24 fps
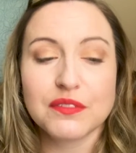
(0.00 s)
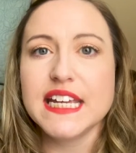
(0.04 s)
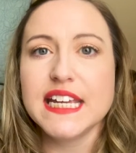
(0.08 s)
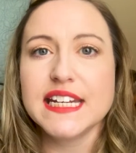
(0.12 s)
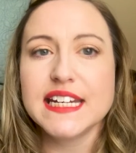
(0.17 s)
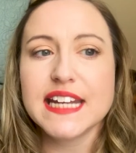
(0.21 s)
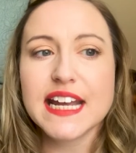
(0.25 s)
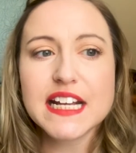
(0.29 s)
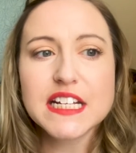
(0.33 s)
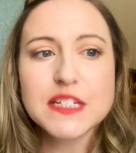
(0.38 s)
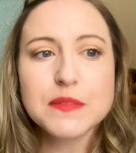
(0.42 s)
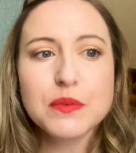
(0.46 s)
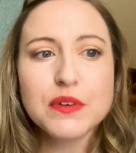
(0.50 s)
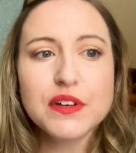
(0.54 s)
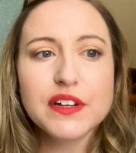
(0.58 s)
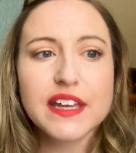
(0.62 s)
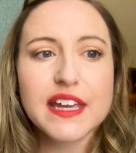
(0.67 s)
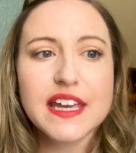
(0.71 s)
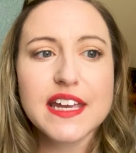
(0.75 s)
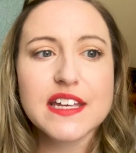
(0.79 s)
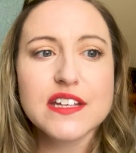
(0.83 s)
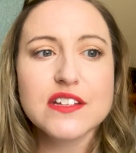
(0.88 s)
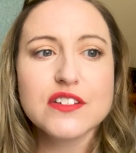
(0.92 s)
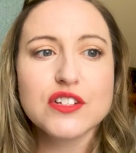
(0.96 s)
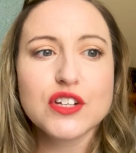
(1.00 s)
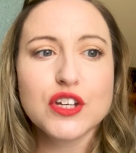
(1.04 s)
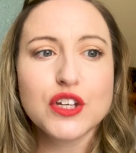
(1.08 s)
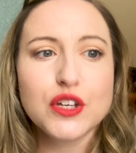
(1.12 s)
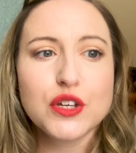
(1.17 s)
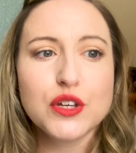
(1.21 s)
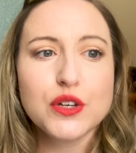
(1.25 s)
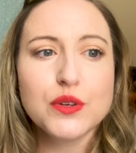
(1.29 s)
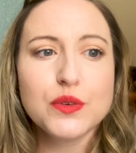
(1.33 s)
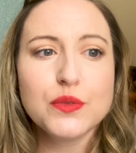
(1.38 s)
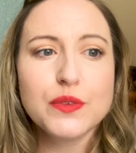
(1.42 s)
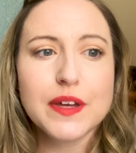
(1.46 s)
The next book is
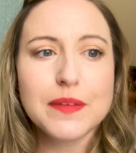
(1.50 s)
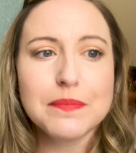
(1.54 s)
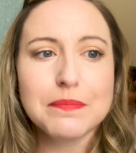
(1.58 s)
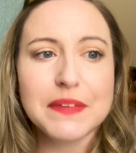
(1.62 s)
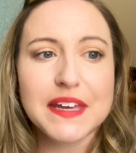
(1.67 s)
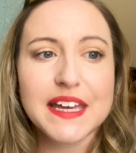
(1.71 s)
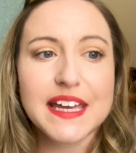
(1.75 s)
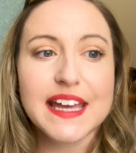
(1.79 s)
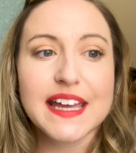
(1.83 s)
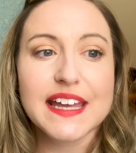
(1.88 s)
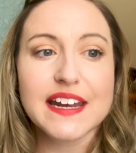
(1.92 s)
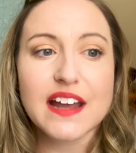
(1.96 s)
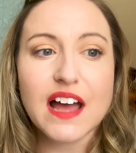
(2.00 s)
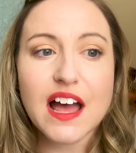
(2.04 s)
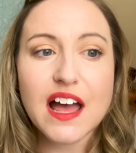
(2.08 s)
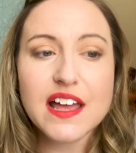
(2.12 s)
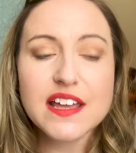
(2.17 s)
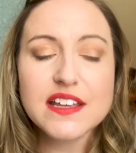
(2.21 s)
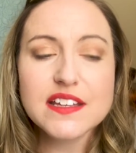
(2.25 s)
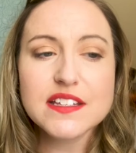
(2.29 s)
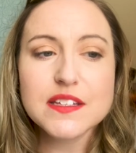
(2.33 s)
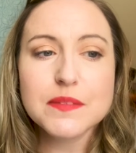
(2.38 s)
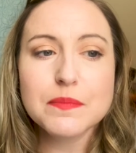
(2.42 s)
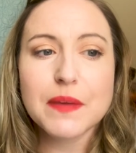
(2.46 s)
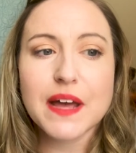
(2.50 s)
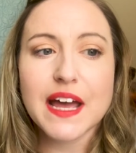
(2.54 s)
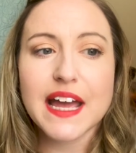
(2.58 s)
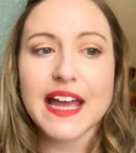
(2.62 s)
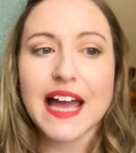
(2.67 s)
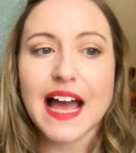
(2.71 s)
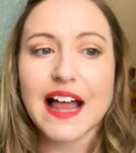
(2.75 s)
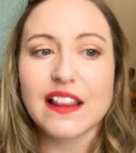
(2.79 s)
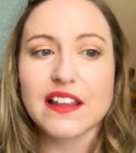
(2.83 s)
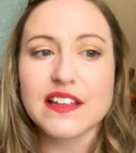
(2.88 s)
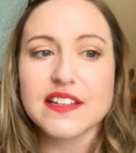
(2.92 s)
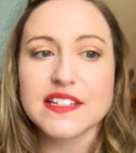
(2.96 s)
You and Me and Us
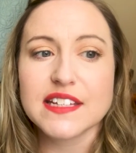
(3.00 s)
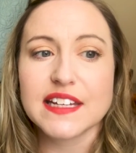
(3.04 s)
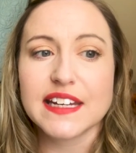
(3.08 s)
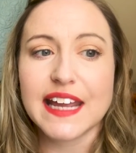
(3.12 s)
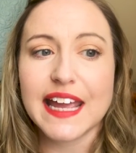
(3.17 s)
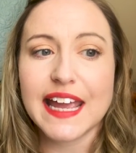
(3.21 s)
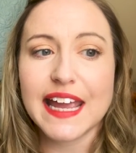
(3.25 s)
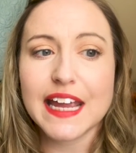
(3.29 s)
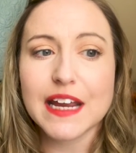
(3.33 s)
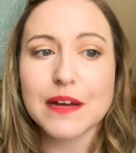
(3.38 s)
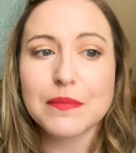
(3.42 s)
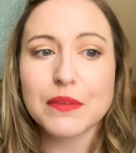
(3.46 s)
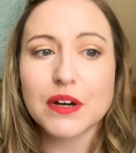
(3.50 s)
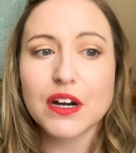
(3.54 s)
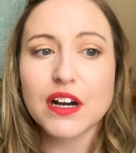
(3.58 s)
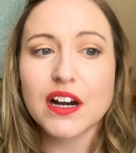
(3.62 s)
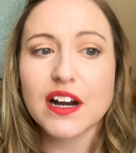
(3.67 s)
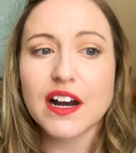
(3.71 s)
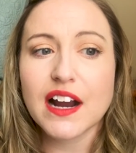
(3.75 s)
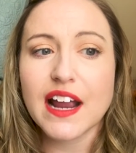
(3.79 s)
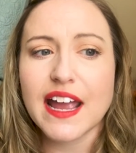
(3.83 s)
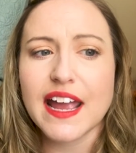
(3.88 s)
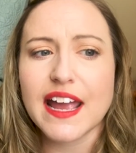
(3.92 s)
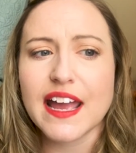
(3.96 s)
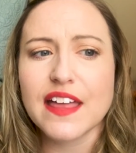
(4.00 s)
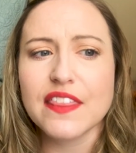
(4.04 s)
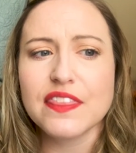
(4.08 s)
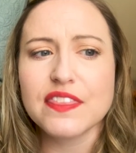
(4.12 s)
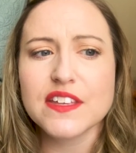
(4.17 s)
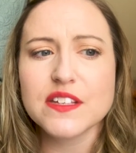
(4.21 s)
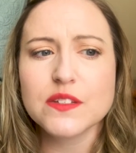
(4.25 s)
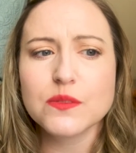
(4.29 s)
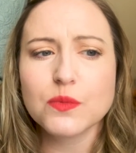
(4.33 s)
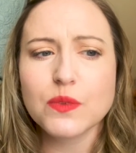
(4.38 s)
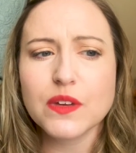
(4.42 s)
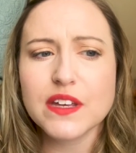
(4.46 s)
by Allison Hammer,
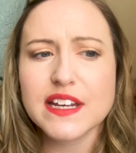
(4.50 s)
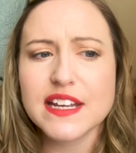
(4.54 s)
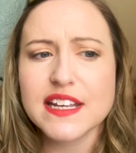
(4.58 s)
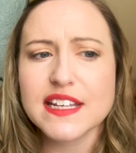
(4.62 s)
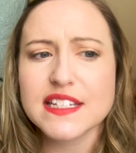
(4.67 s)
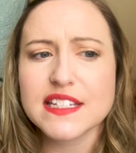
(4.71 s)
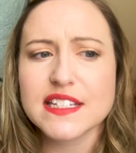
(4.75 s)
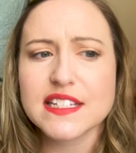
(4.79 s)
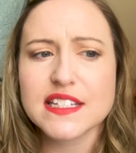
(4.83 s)
and this one